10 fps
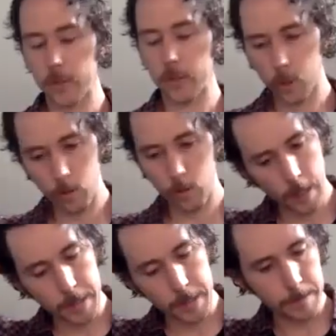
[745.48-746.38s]
so
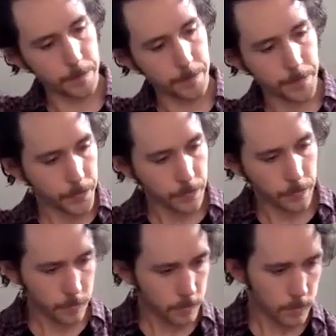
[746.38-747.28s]
I mean,
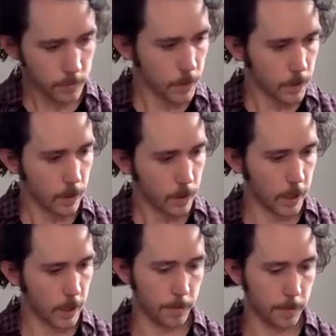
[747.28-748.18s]

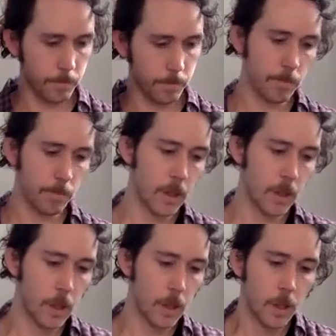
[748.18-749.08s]
um,
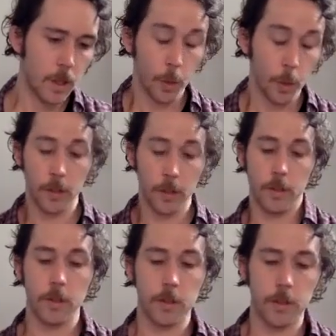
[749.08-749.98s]
well,
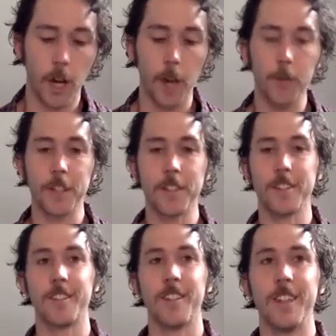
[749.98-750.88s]
the
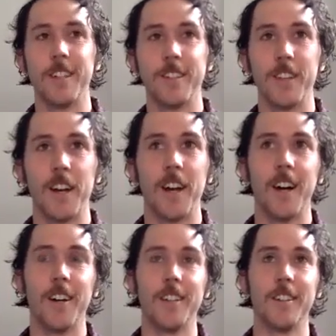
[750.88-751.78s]
obvious is
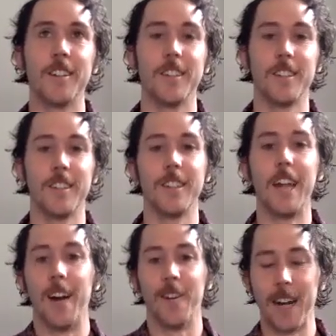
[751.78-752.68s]

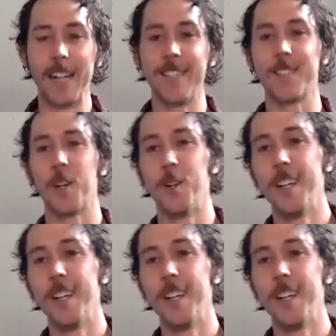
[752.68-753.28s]
yeah, right. So